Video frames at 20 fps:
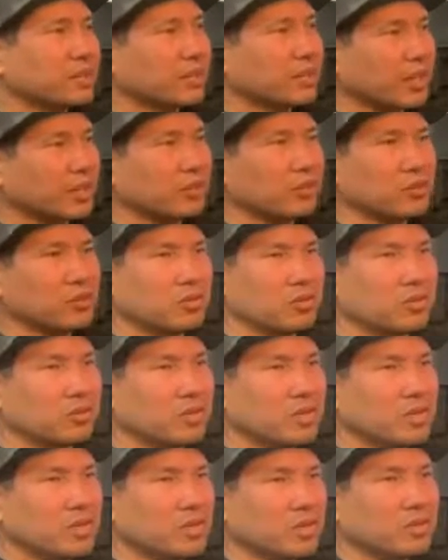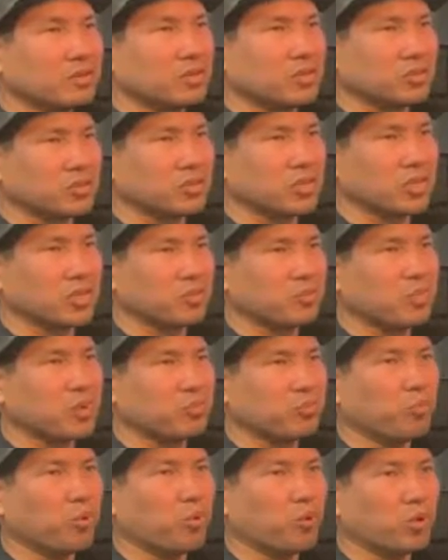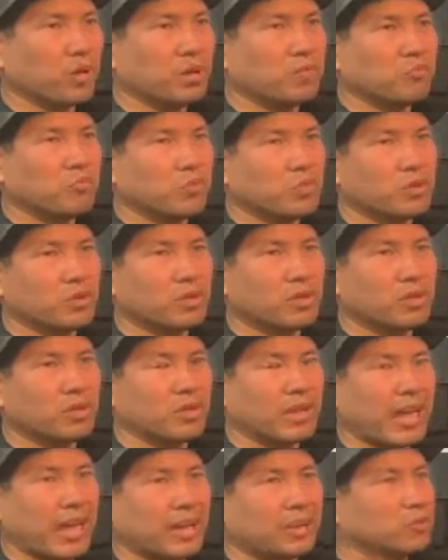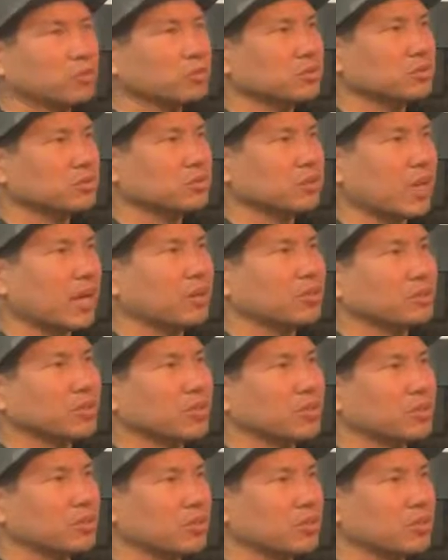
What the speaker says: I know there's going to be more and more handles out there on the